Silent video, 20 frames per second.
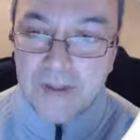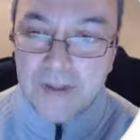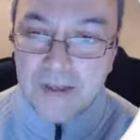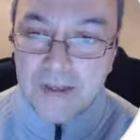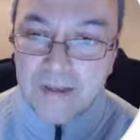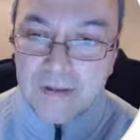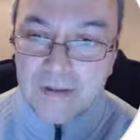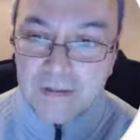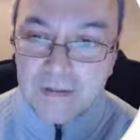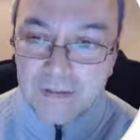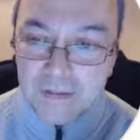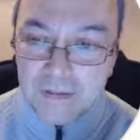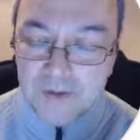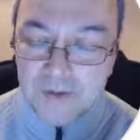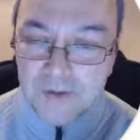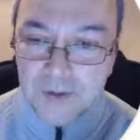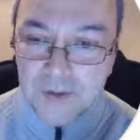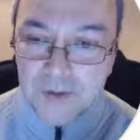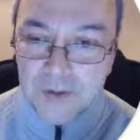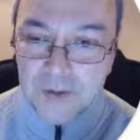the
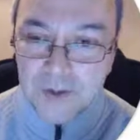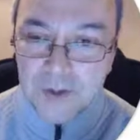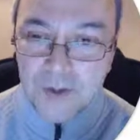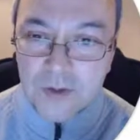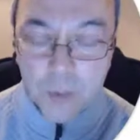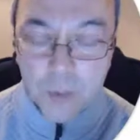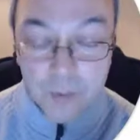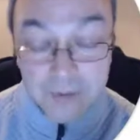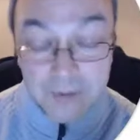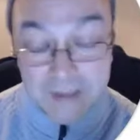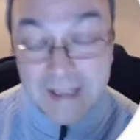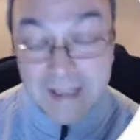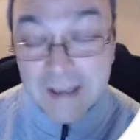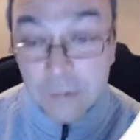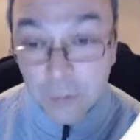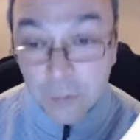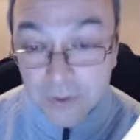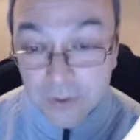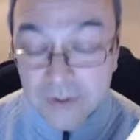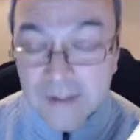search term or the
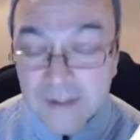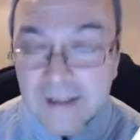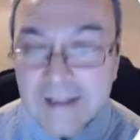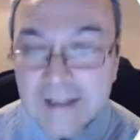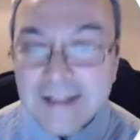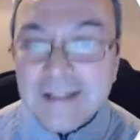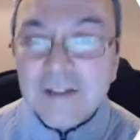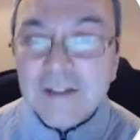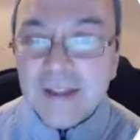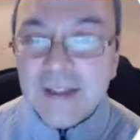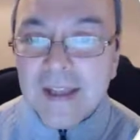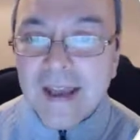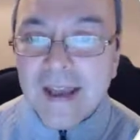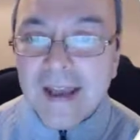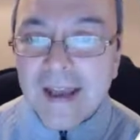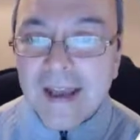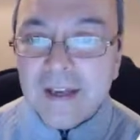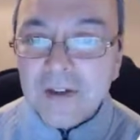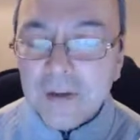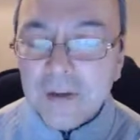keyword into the
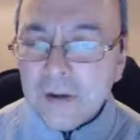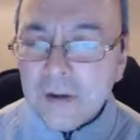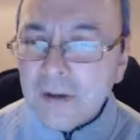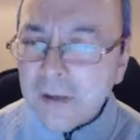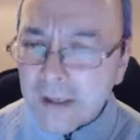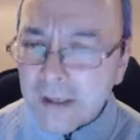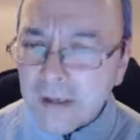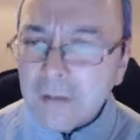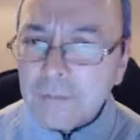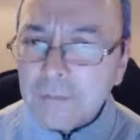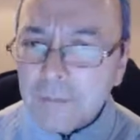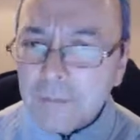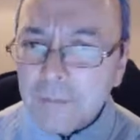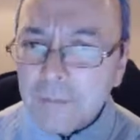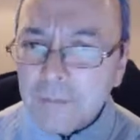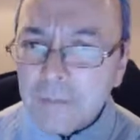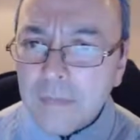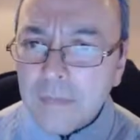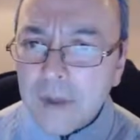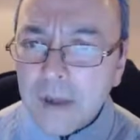ad, you're going to get
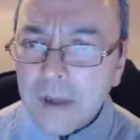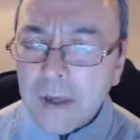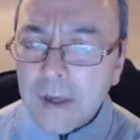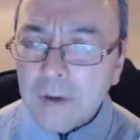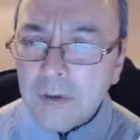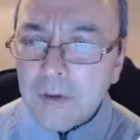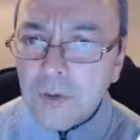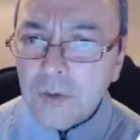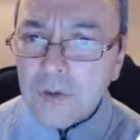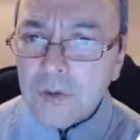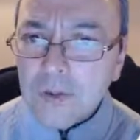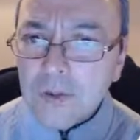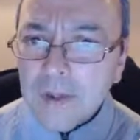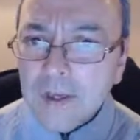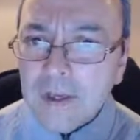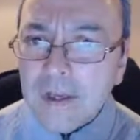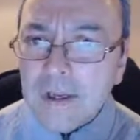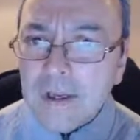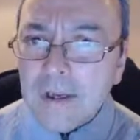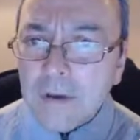a good
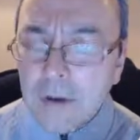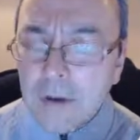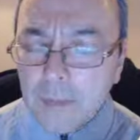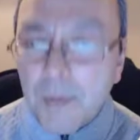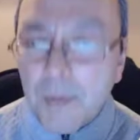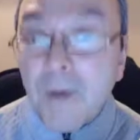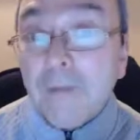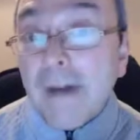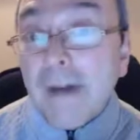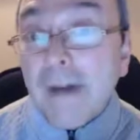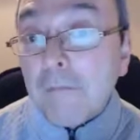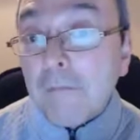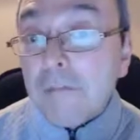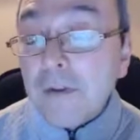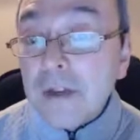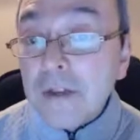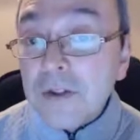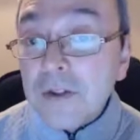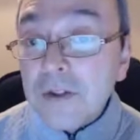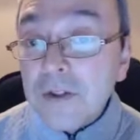above
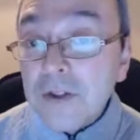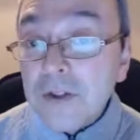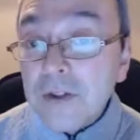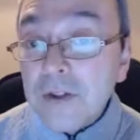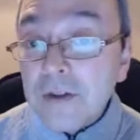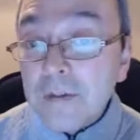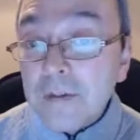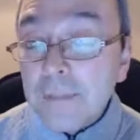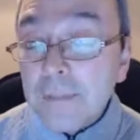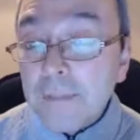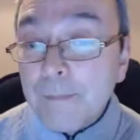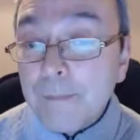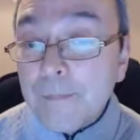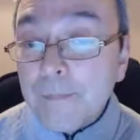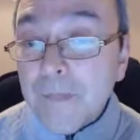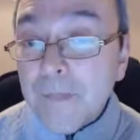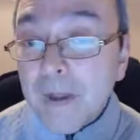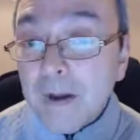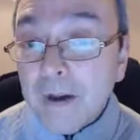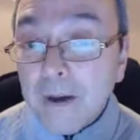average
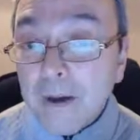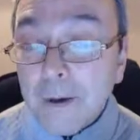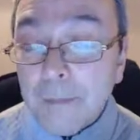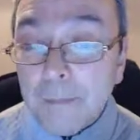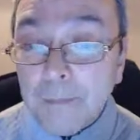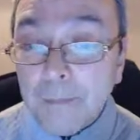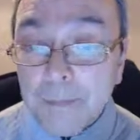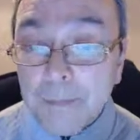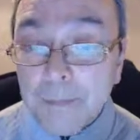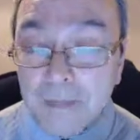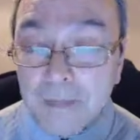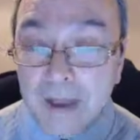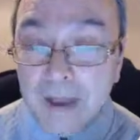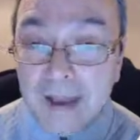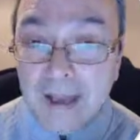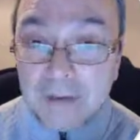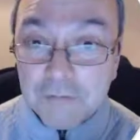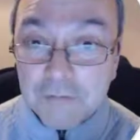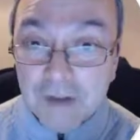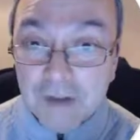
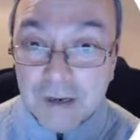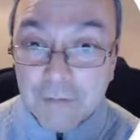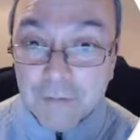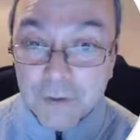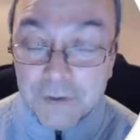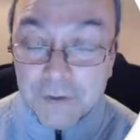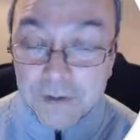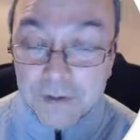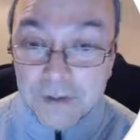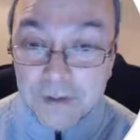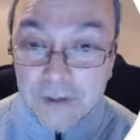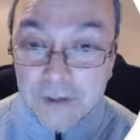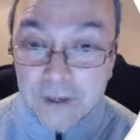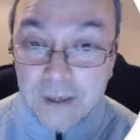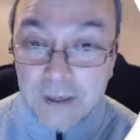ad relevance.